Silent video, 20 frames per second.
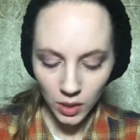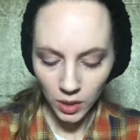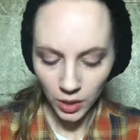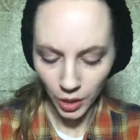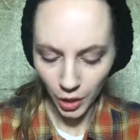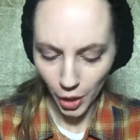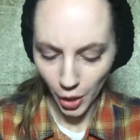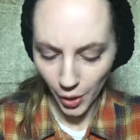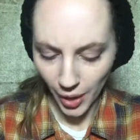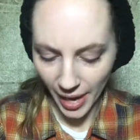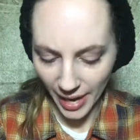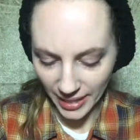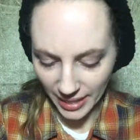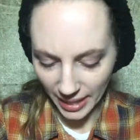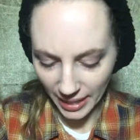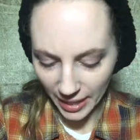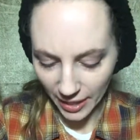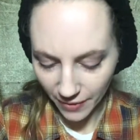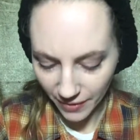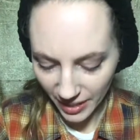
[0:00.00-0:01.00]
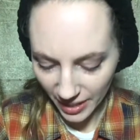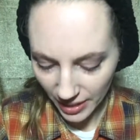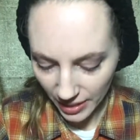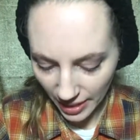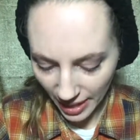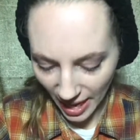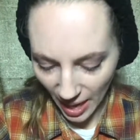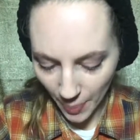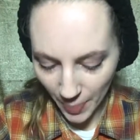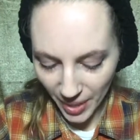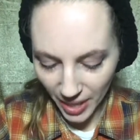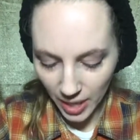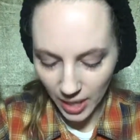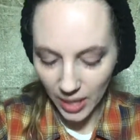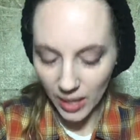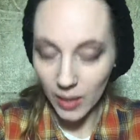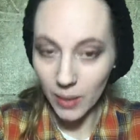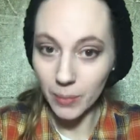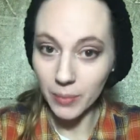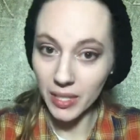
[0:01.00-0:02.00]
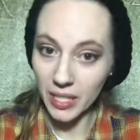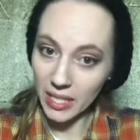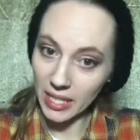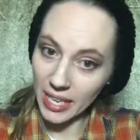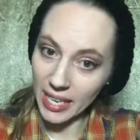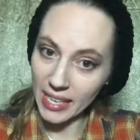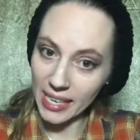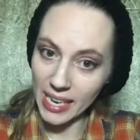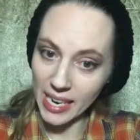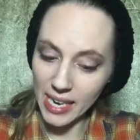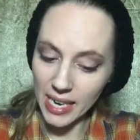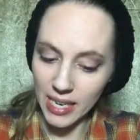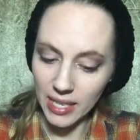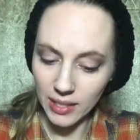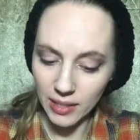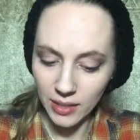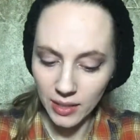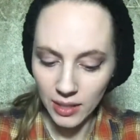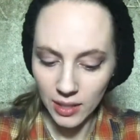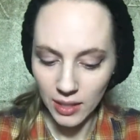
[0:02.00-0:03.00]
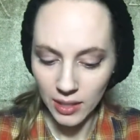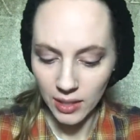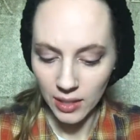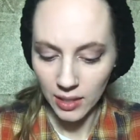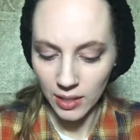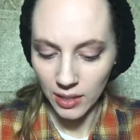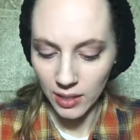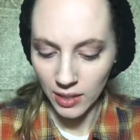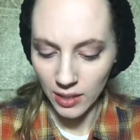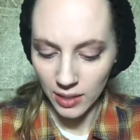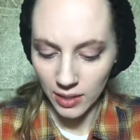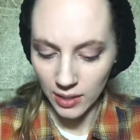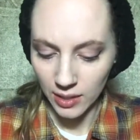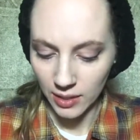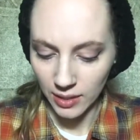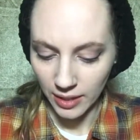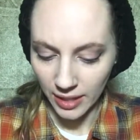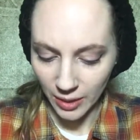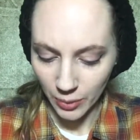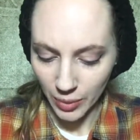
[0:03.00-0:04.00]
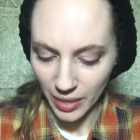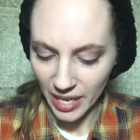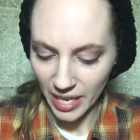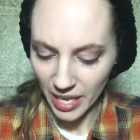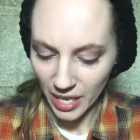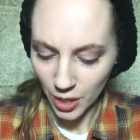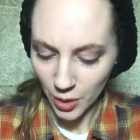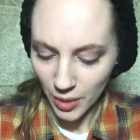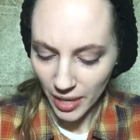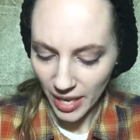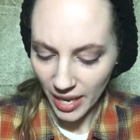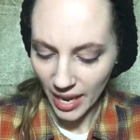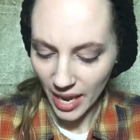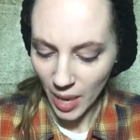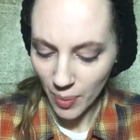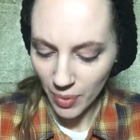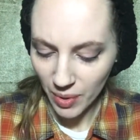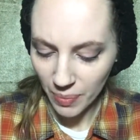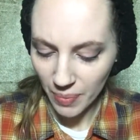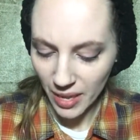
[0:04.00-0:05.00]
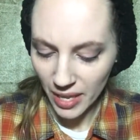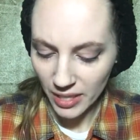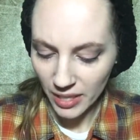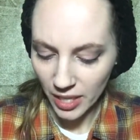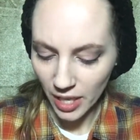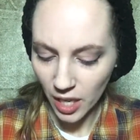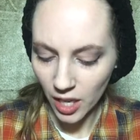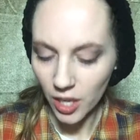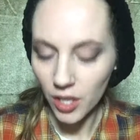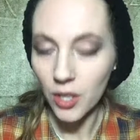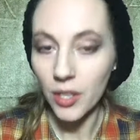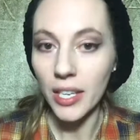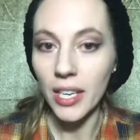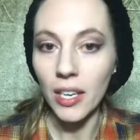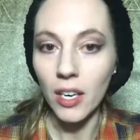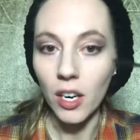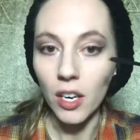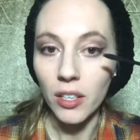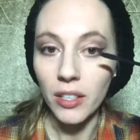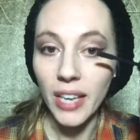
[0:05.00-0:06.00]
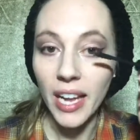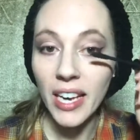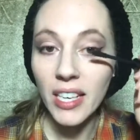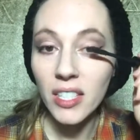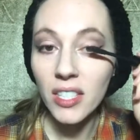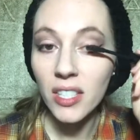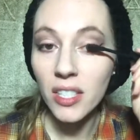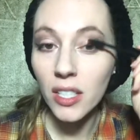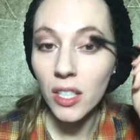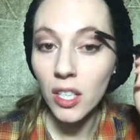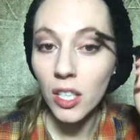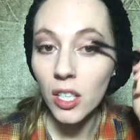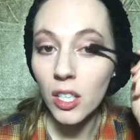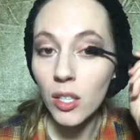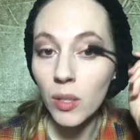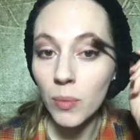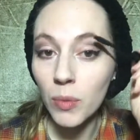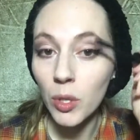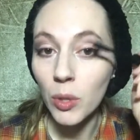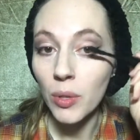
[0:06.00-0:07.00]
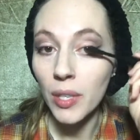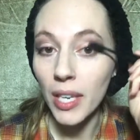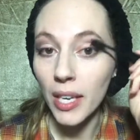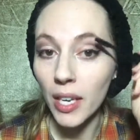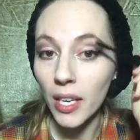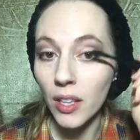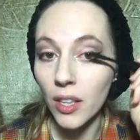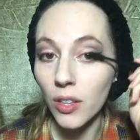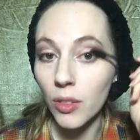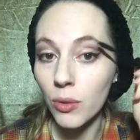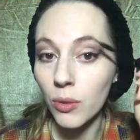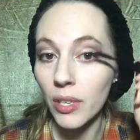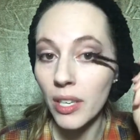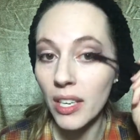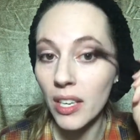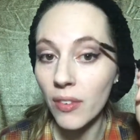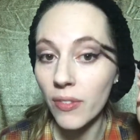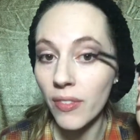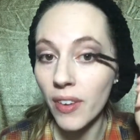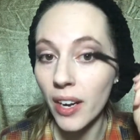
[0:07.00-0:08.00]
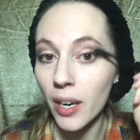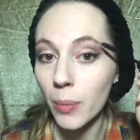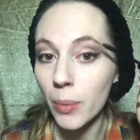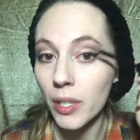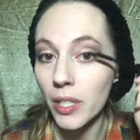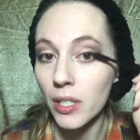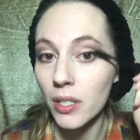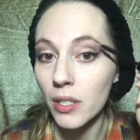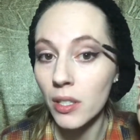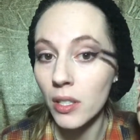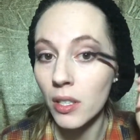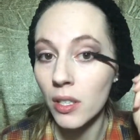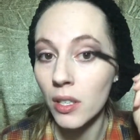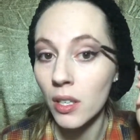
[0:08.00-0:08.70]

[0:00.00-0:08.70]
You know guys, I love this. Epic comes in that kit. You get Epic mascara, you get our lash serum, you get the 3D fibers,